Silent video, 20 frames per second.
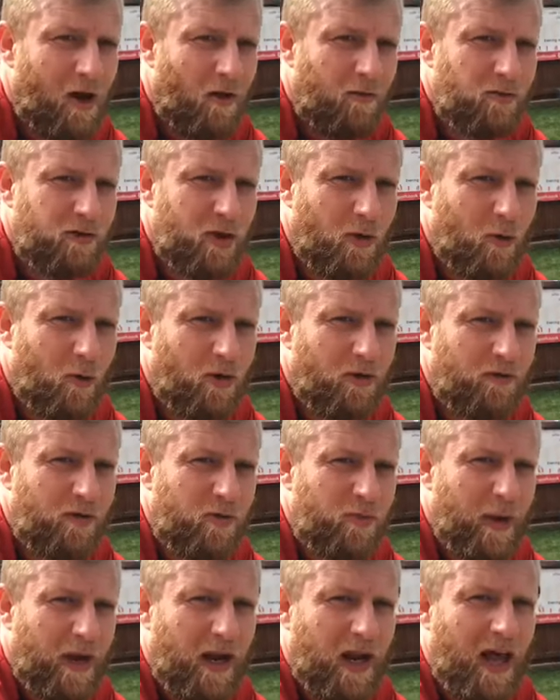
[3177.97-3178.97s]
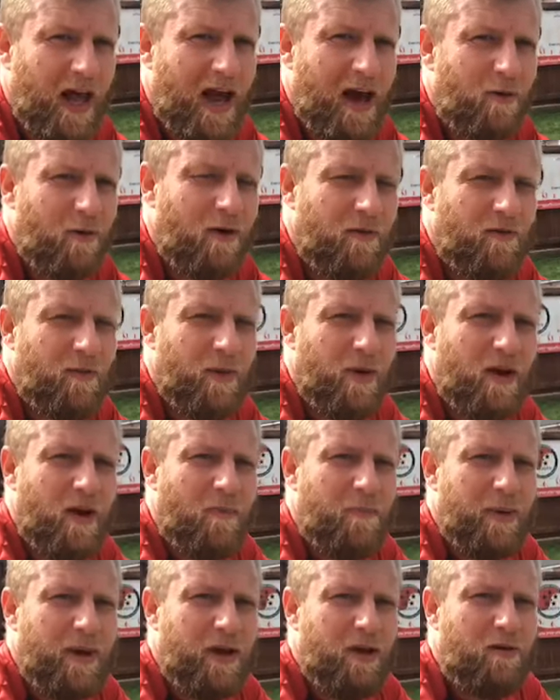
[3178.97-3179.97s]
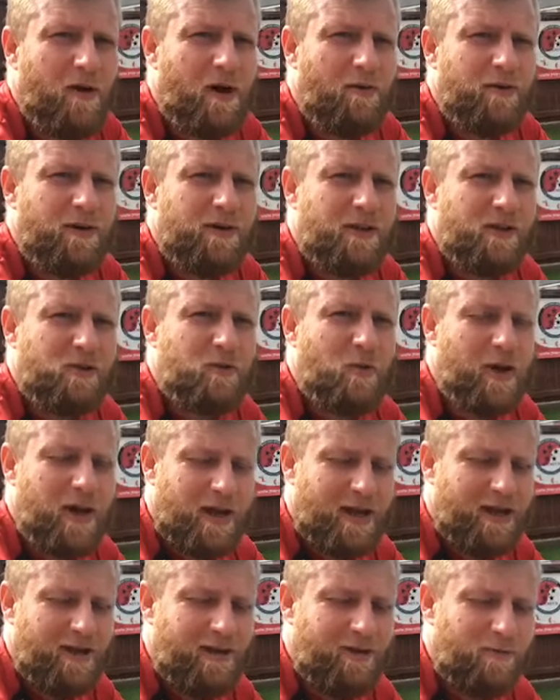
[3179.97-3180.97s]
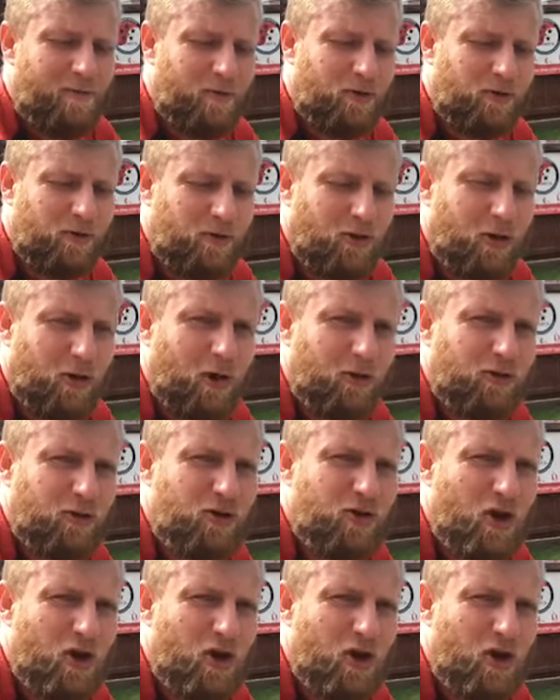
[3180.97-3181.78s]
Obviously, one of you's been let out of being grounded this week. Must have done lots